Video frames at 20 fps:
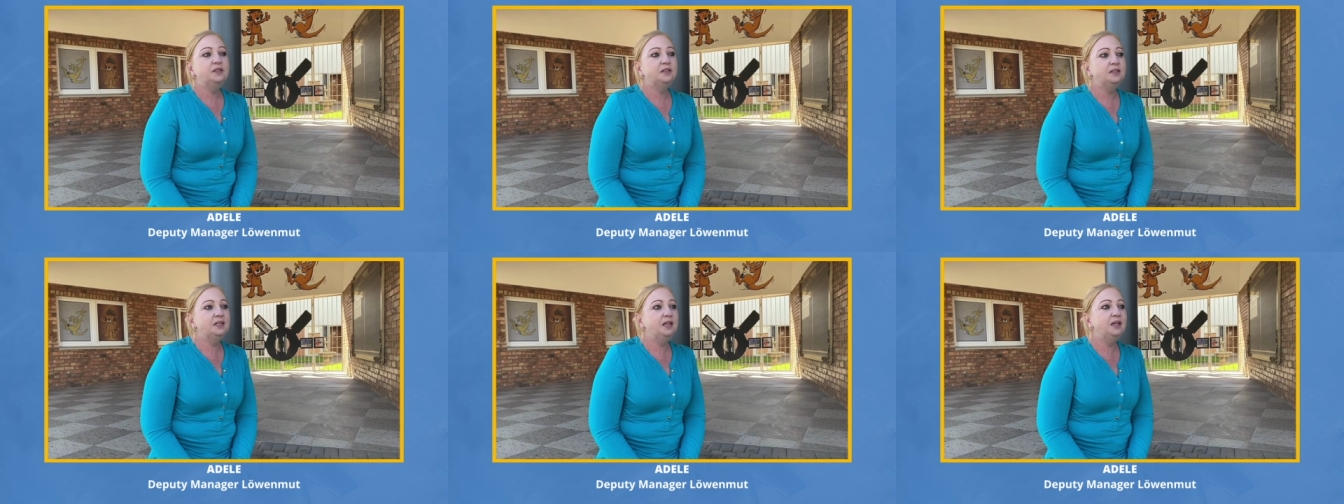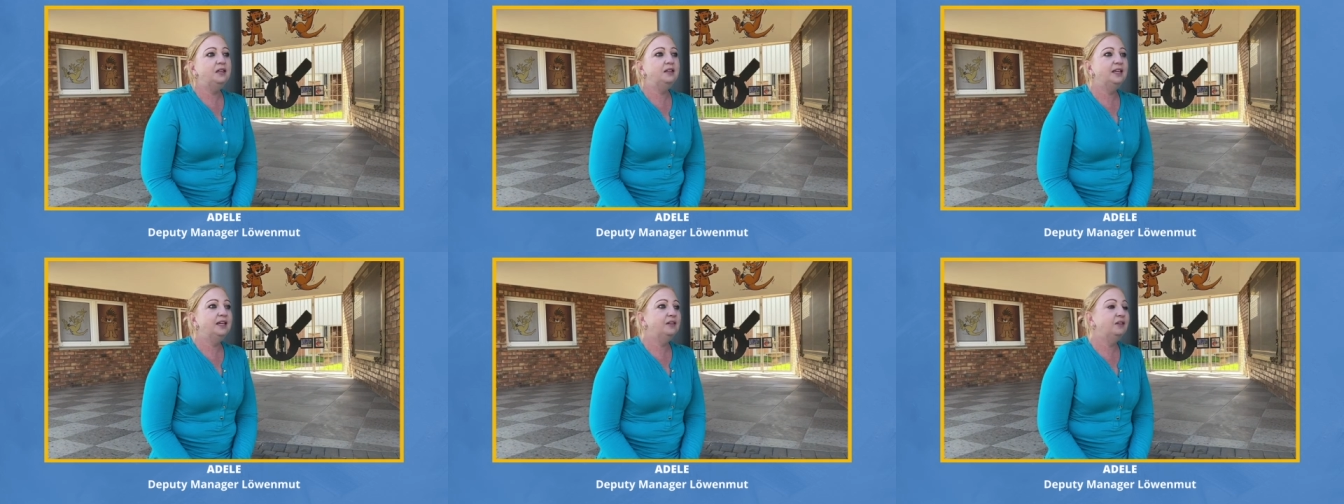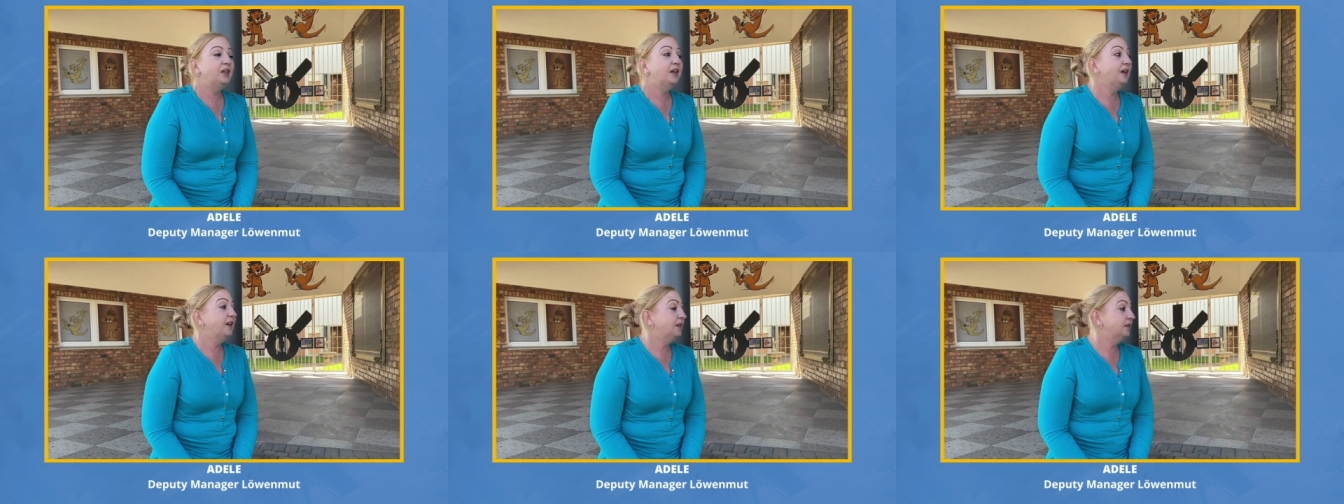to see
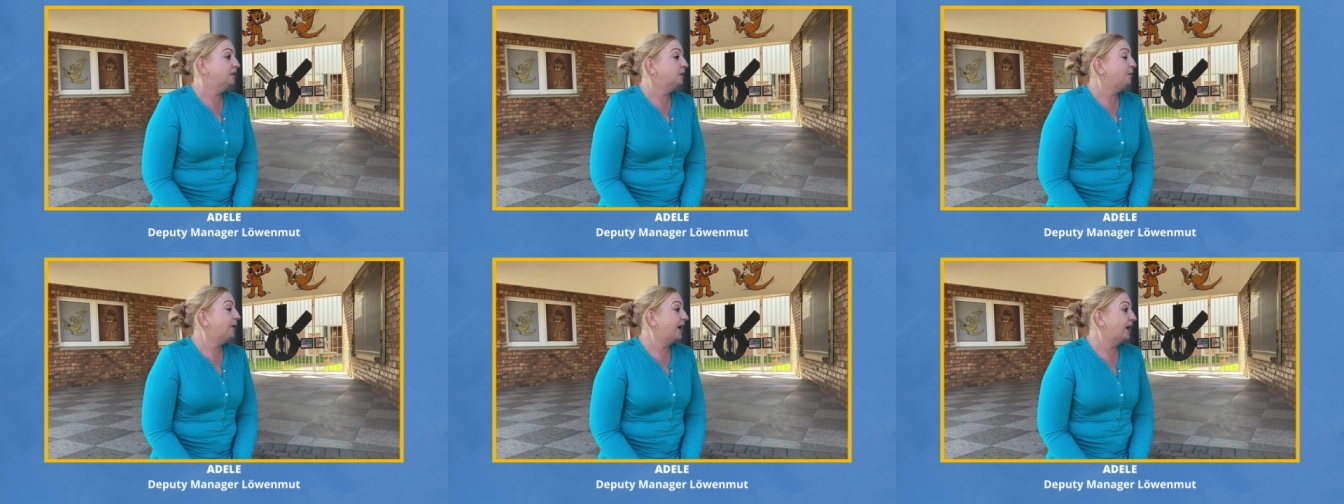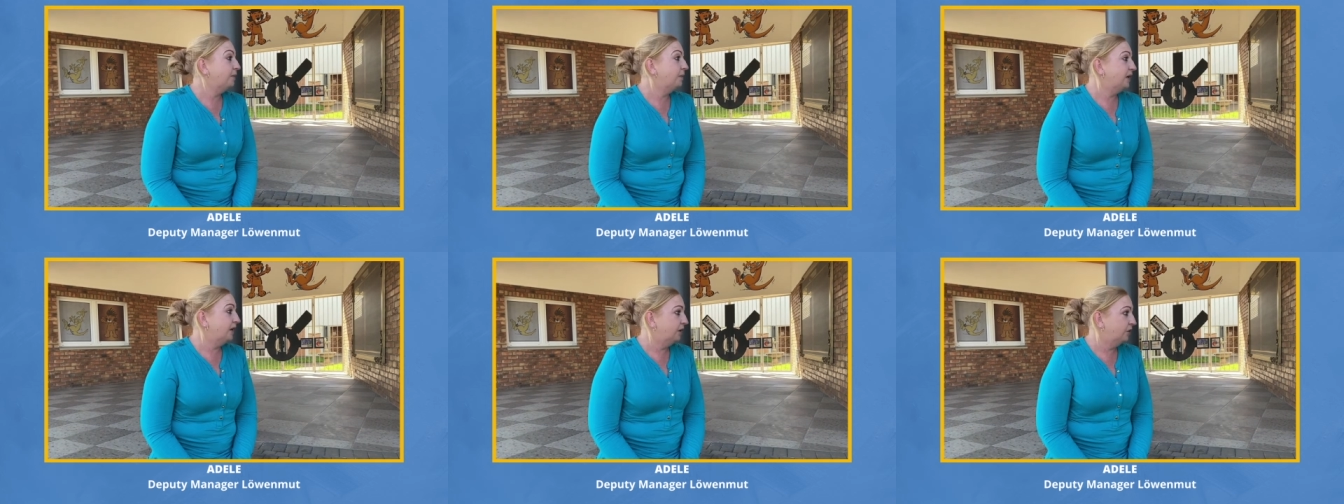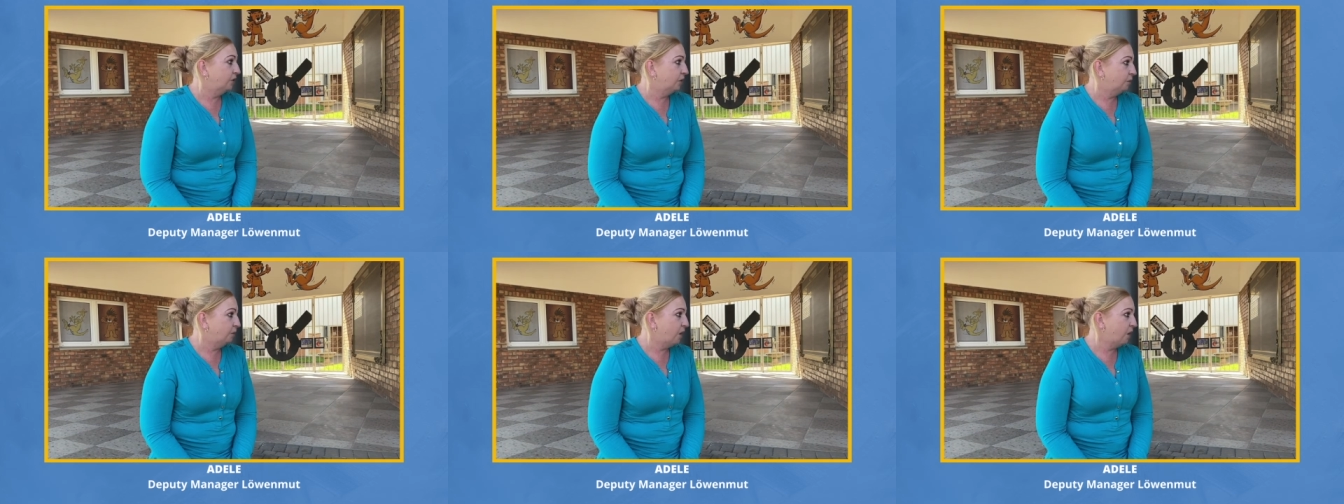that there is a baby
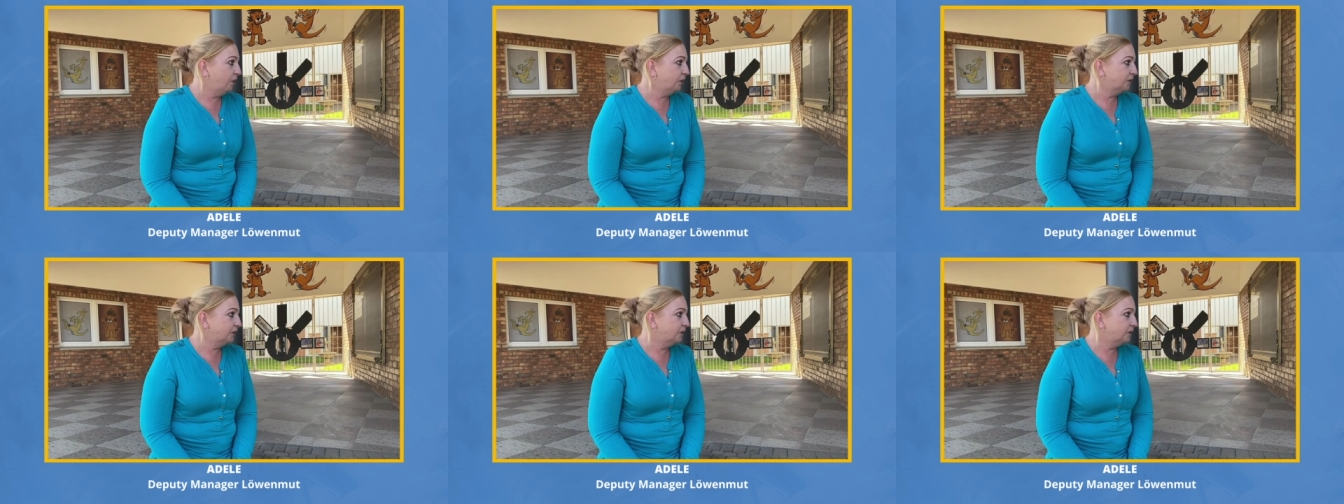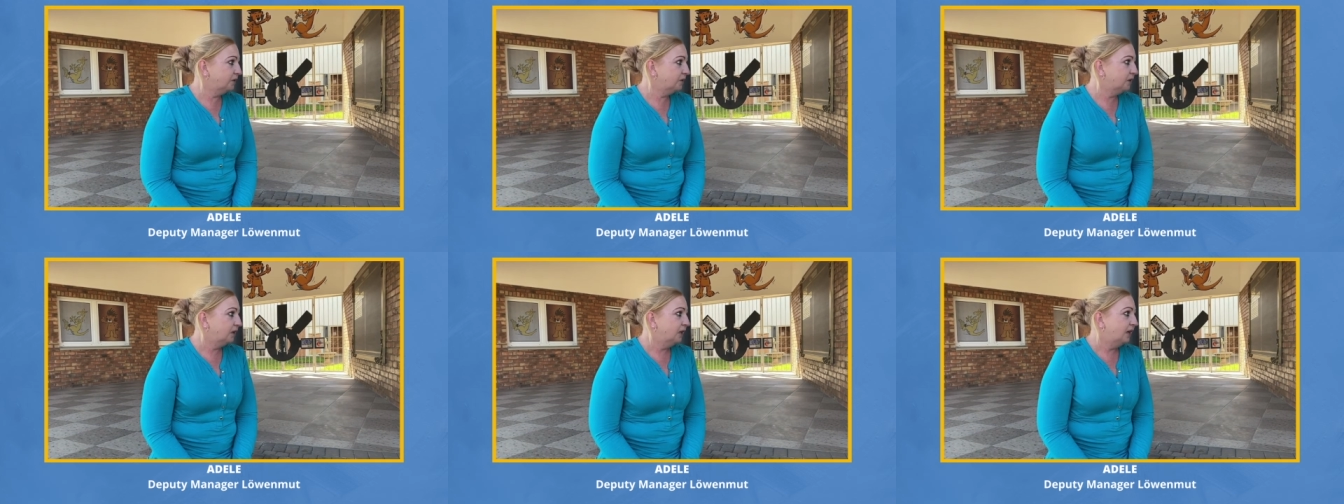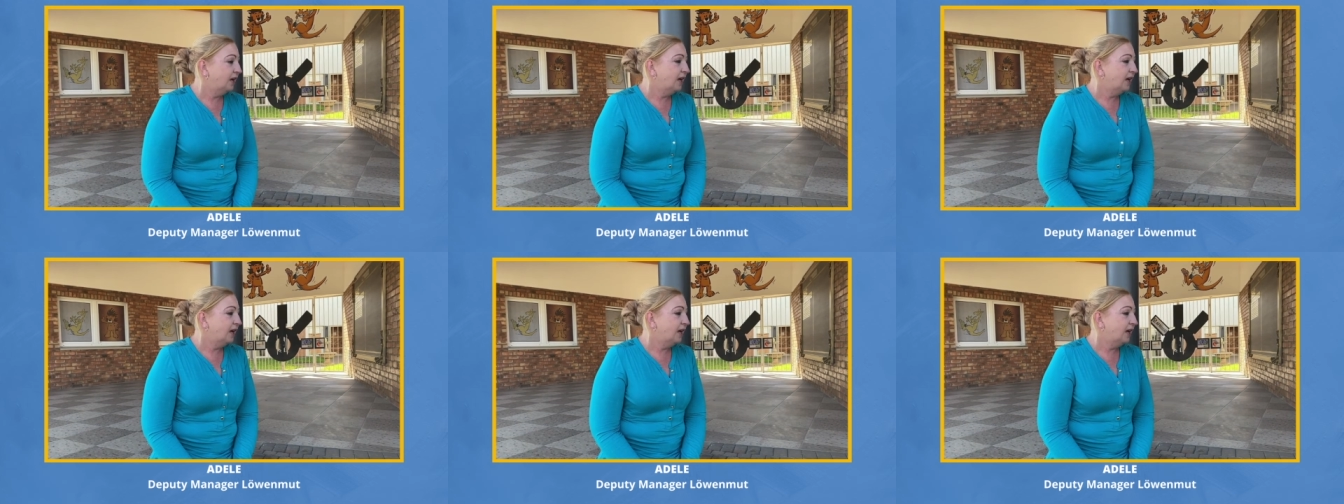in the box.